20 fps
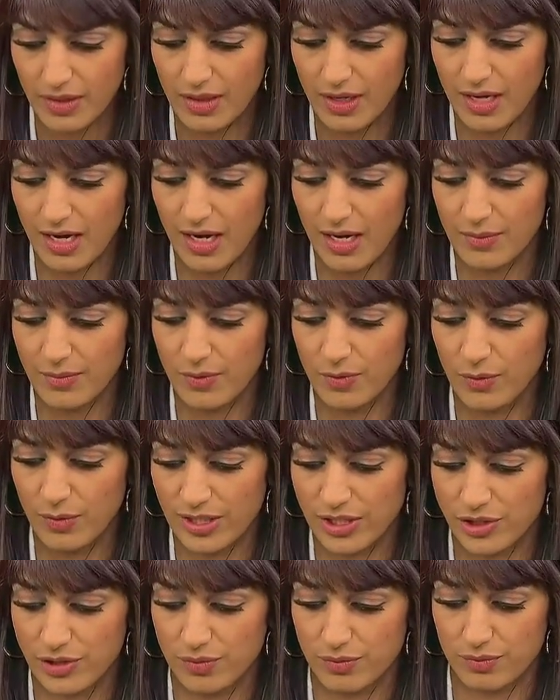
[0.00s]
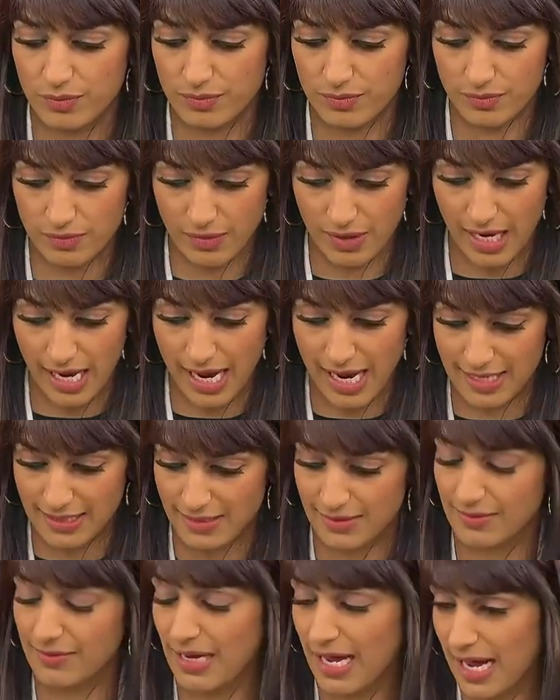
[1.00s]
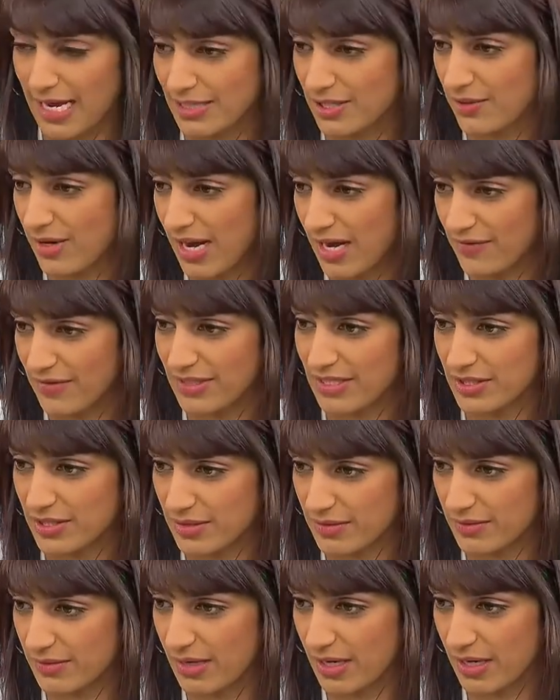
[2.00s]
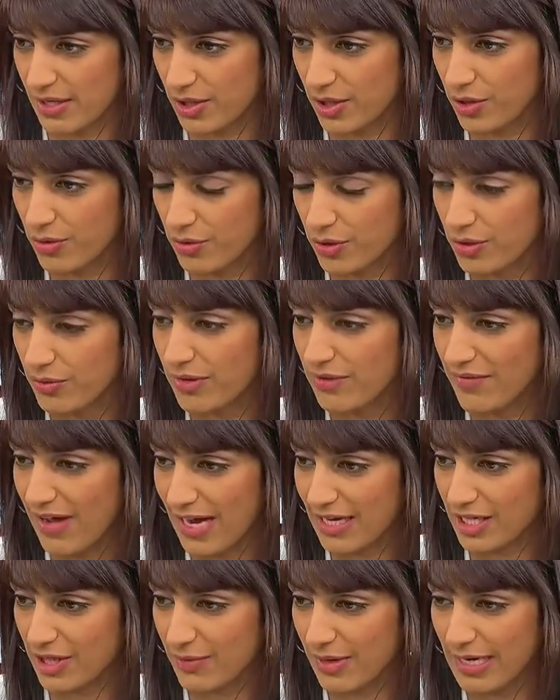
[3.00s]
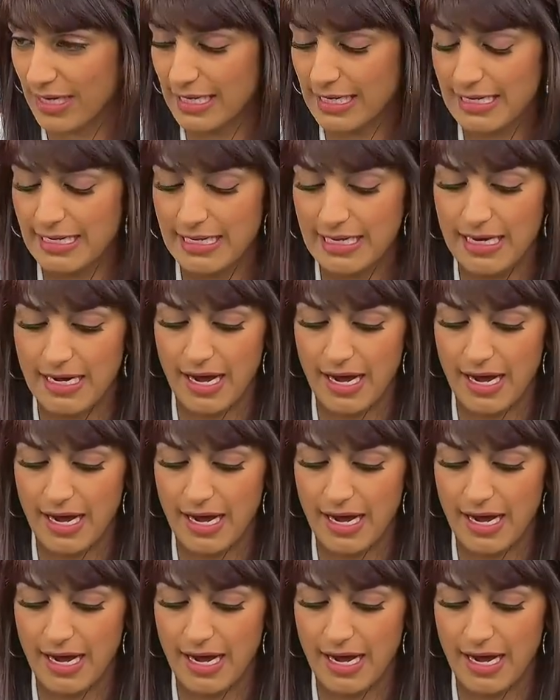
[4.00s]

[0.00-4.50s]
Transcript: um, which has had to have its uh, crew evacuated,